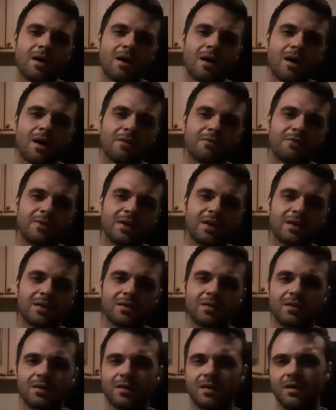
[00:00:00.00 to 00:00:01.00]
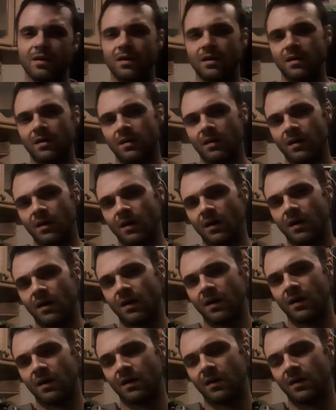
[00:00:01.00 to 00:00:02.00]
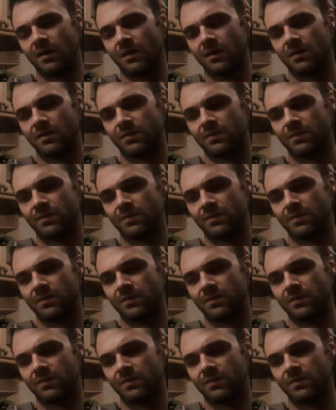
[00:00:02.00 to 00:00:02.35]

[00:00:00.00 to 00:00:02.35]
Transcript: I think the uh,